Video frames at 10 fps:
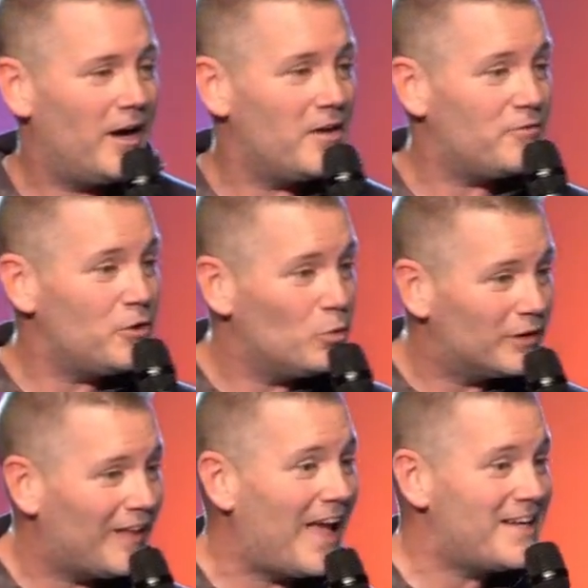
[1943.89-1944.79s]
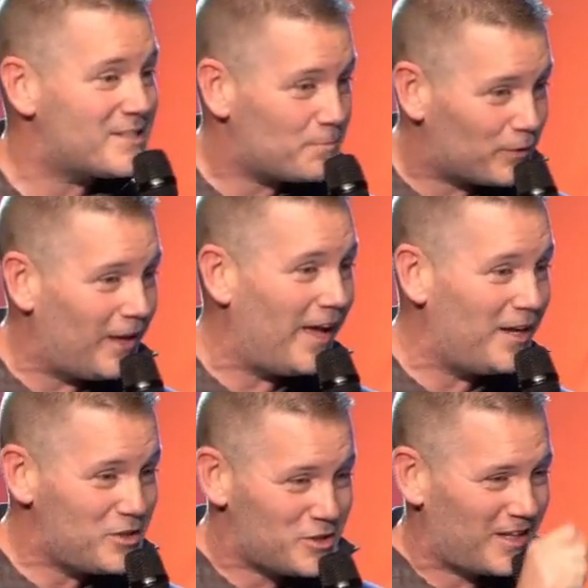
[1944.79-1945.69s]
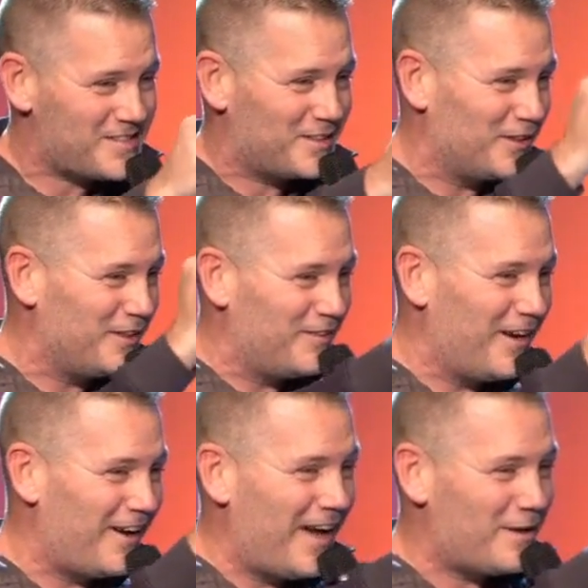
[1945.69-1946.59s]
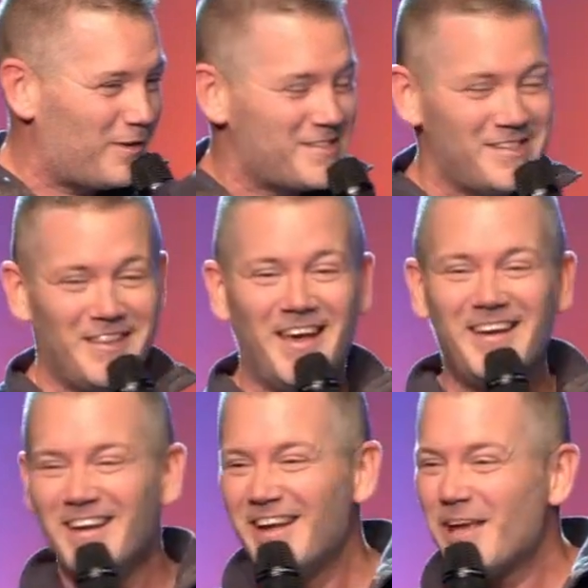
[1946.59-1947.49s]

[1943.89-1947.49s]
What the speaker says: If you would like to pledge, that's good there, Adam. I see that.